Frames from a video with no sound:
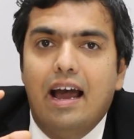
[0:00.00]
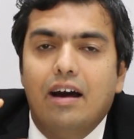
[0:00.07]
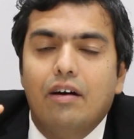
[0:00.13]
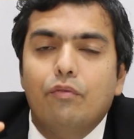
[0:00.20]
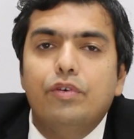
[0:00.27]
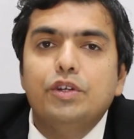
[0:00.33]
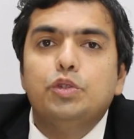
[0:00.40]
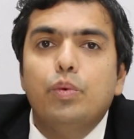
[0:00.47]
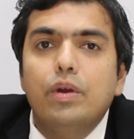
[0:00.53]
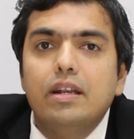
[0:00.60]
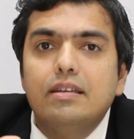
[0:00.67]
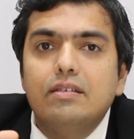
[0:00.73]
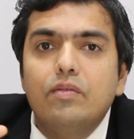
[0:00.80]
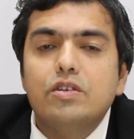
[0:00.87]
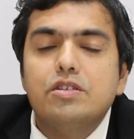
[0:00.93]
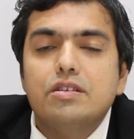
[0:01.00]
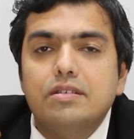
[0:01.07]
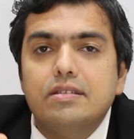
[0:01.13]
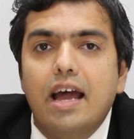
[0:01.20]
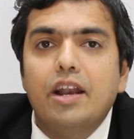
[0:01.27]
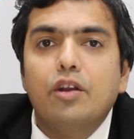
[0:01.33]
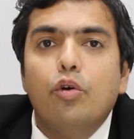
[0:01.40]
which is
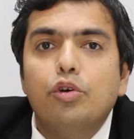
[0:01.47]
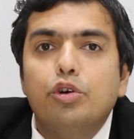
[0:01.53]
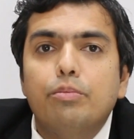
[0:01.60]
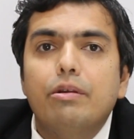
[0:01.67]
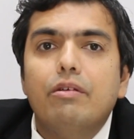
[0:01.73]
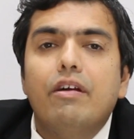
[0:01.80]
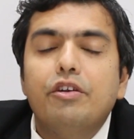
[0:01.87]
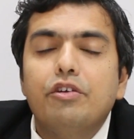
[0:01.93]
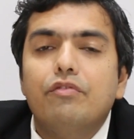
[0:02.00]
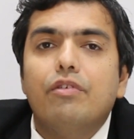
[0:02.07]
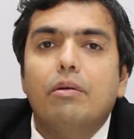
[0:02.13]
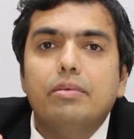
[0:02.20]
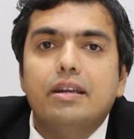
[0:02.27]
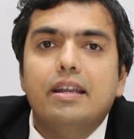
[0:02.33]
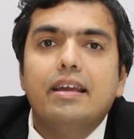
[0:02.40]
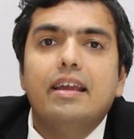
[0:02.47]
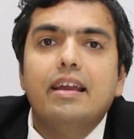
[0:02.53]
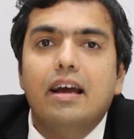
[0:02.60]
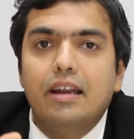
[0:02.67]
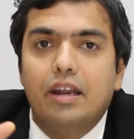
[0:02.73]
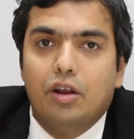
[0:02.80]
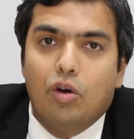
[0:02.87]
then going to prevent you from taking
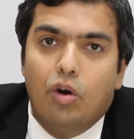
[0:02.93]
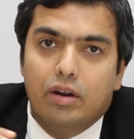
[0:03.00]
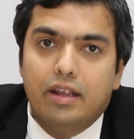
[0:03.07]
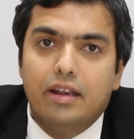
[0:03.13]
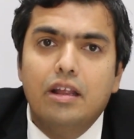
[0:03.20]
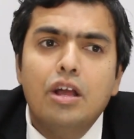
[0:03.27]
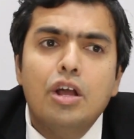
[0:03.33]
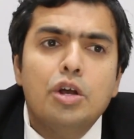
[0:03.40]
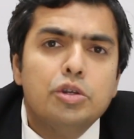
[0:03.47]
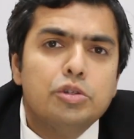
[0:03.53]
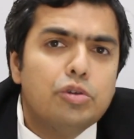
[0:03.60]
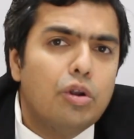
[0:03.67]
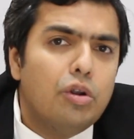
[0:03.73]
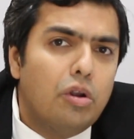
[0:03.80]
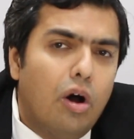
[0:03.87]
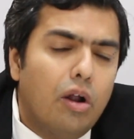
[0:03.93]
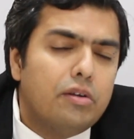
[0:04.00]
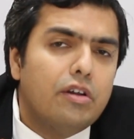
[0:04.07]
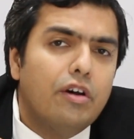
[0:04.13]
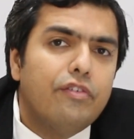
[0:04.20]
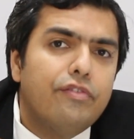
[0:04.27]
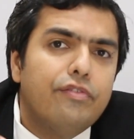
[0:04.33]
a nicotine. So lot
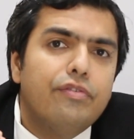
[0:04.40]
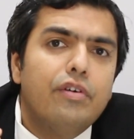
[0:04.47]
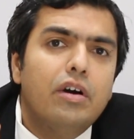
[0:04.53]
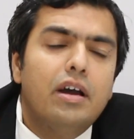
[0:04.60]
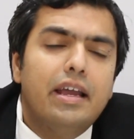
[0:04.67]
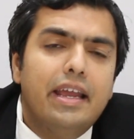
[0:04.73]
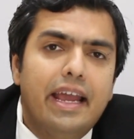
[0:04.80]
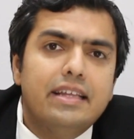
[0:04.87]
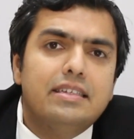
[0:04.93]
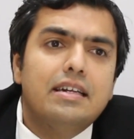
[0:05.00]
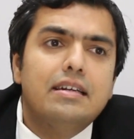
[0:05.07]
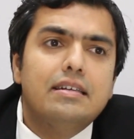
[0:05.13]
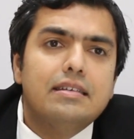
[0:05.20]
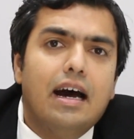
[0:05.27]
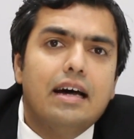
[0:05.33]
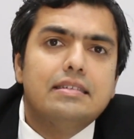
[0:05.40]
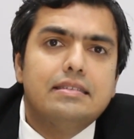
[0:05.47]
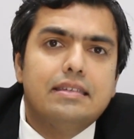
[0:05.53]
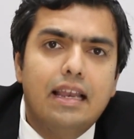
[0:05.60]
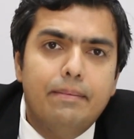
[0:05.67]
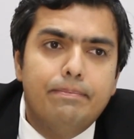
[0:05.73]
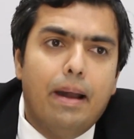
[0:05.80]
of agents are
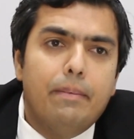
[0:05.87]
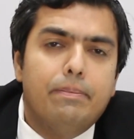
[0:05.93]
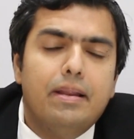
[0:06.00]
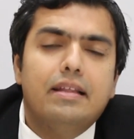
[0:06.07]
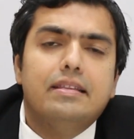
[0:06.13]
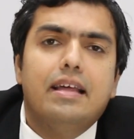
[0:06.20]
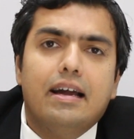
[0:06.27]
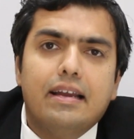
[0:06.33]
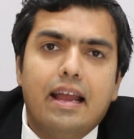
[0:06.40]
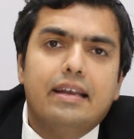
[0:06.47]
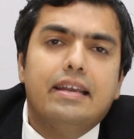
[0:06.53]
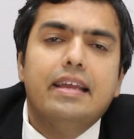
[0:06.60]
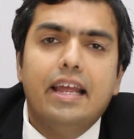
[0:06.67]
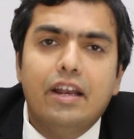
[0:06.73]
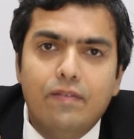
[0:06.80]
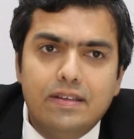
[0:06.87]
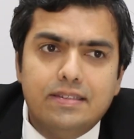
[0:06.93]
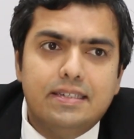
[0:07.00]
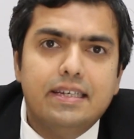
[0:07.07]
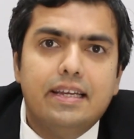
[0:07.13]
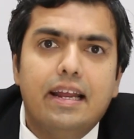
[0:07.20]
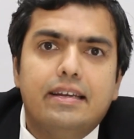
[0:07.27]
still in pipeline, they are getting
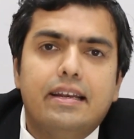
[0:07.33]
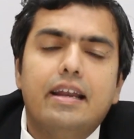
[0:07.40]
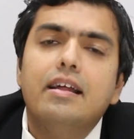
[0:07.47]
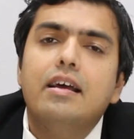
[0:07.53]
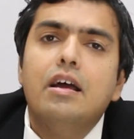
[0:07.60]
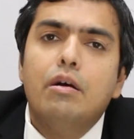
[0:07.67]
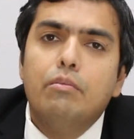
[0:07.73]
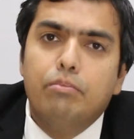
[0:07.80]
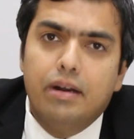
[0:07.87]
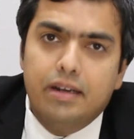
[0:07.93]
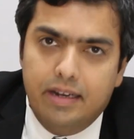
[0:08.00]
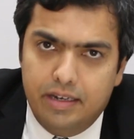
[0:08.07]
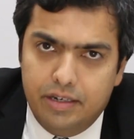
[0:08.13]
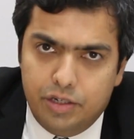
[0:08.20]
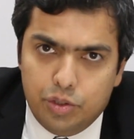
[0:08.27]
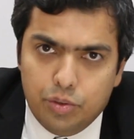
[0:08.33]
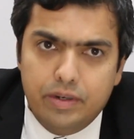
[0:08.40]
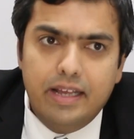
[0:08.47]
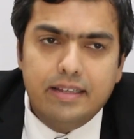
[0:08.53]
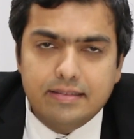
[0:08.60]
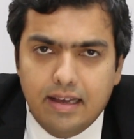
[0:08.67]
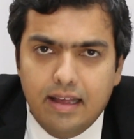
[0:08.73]
investigated, but in
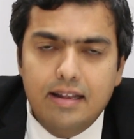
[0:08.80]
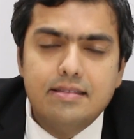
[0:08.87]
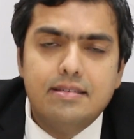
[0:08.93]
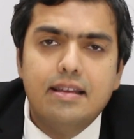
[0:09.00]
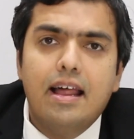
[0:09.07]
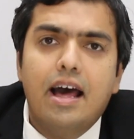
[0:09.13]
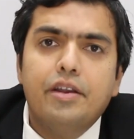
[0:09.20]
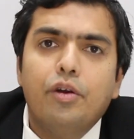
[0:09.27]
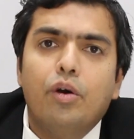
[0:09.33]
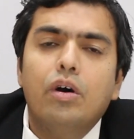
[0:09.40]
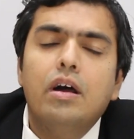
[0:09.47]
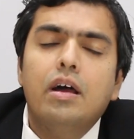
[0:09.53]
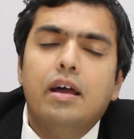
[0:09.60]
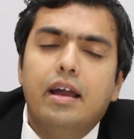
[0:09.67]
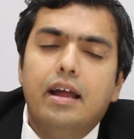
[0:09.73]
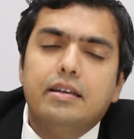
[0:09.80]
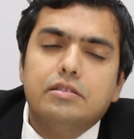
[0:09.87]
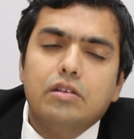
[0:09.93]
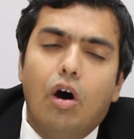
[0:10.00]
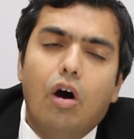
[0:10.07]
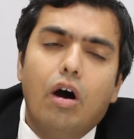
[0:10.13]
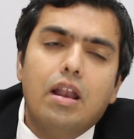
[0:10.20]
today's current scenario, it's
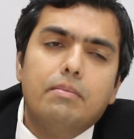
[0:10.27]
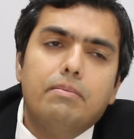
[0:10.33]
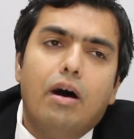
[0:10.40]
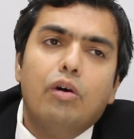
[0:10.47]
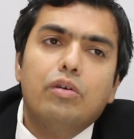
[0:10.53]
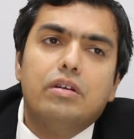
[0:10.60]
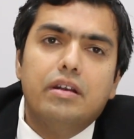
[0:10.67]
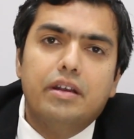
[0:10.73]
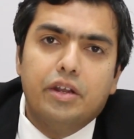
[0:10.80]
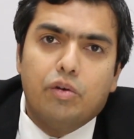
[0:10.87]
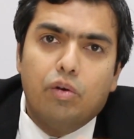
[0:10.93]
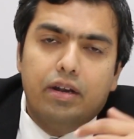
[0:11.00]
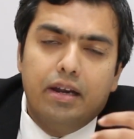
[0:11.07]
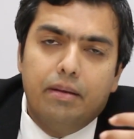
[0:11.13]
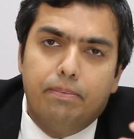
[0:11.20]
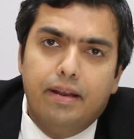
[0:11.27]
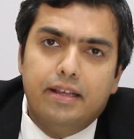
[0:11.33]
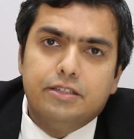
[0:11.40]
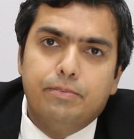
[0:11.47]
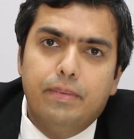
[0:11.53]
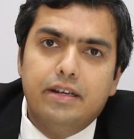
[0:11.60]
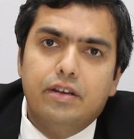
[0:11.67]
all about nicotine
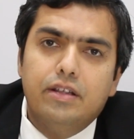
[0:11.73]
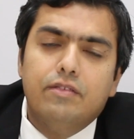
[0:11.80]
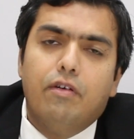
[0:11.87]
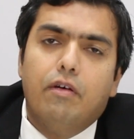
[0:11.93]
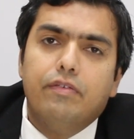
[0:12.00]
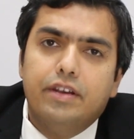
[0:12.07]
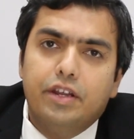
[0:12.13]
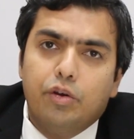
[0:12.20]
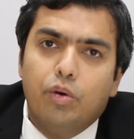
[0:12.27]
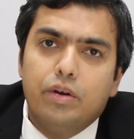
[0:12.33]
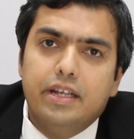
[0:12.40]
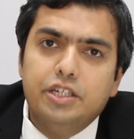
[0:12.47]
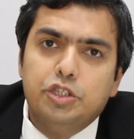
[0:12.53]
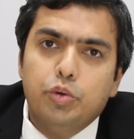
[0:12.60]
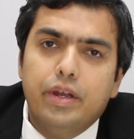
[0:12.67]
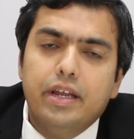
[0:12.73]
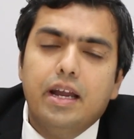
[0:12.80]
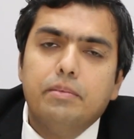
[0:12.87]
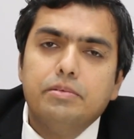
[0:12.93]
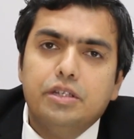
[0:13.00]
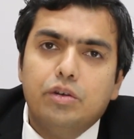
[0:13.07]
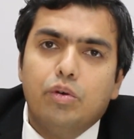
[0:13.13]
replacement in the form of nicotine chewing
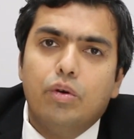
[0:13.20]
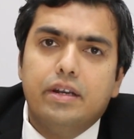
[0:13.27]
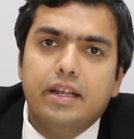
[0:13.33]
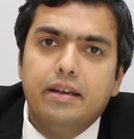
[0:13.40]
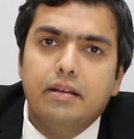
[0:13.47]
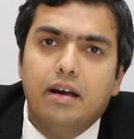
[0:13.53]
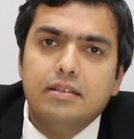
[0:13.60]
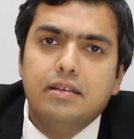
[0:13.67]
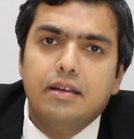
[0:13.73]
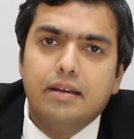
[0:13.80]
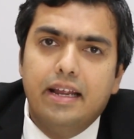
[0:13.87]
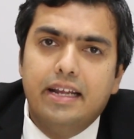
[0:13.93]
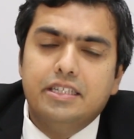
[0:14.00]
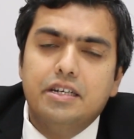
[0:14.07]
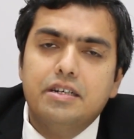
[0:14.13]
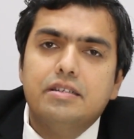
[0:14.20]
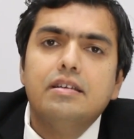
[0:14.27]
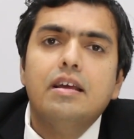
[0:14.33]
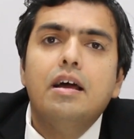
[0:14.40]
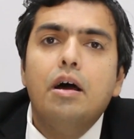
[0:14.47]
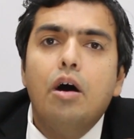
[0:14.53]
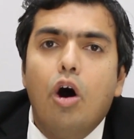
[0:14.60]
gums, nicotine other agents,
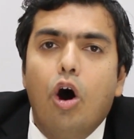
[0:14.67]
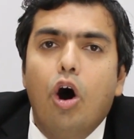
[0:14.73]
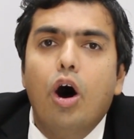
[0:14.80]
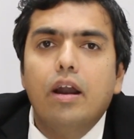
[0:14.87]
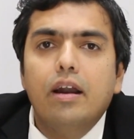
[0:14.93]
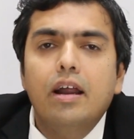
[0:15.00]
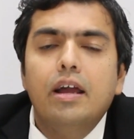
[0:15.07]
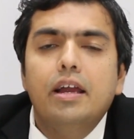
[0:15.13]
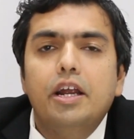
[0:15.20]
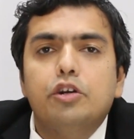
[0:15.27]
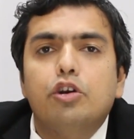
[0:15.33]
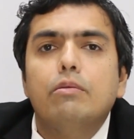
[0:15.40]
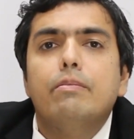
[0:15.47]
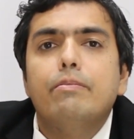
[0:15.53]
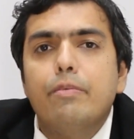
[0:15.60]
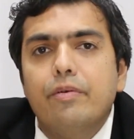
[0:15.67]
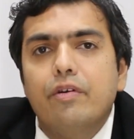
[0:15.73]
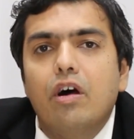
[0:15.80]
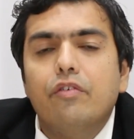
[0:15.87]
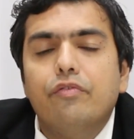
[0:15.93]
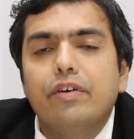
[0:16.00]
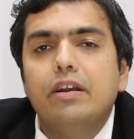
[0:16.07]
or it could be
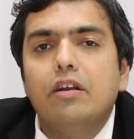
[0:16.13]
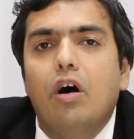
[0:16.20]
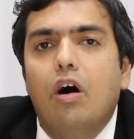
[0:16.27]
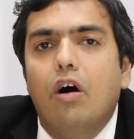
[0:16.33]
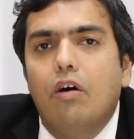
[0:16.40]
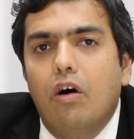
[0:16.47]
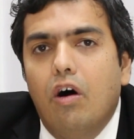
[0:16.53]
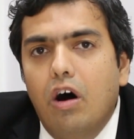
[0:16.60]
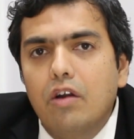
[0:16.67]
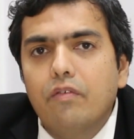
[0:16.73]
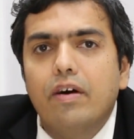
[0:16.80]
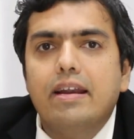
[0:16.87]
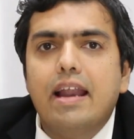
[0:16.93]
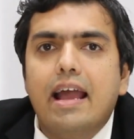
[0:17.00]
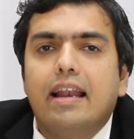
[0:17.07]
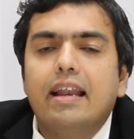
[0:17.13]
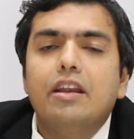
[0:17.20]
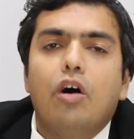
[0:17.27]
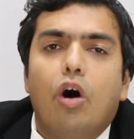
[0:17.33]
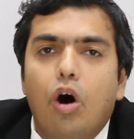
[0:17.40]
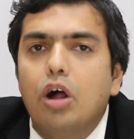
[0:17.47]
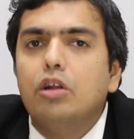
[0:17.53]
buprenorphine or
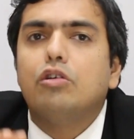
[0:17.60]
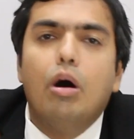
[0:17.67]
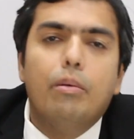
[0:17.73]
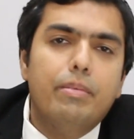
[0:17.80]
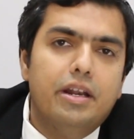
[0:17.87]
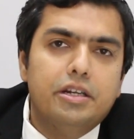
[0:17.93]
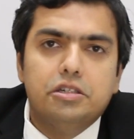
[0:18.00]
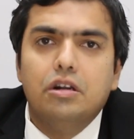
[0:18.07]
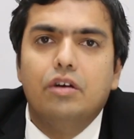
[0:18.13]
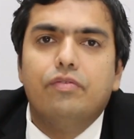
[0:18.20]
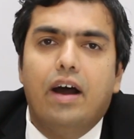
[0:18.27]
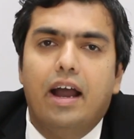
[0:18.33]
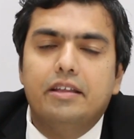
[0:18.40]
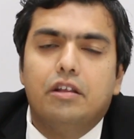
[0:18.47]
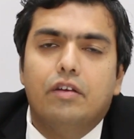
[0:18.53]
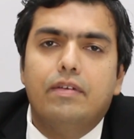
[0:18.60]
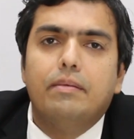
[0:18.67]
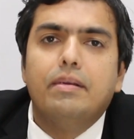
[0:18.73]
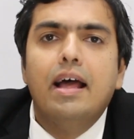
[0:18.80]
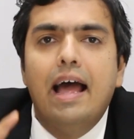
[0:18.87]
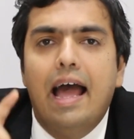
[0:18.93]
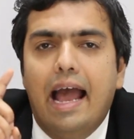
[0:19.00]
Varenicline or combination of either of
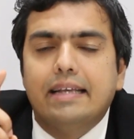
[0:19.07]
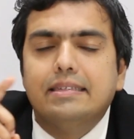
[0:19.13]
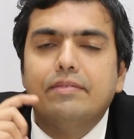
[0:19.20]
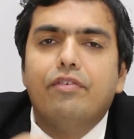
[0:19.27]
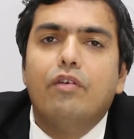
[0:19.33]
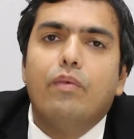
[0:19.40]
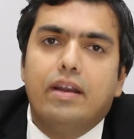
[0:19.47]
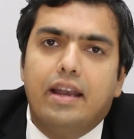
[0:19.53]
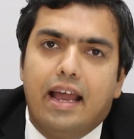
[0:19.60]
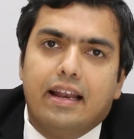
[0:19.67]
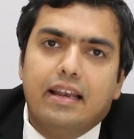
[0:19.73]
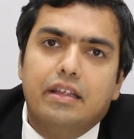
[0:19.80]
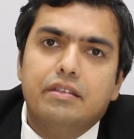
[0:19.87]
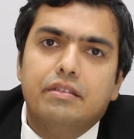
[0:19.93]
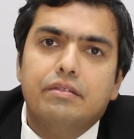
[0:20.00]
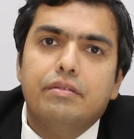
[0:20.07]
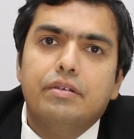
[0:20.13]
that except for Varenicline.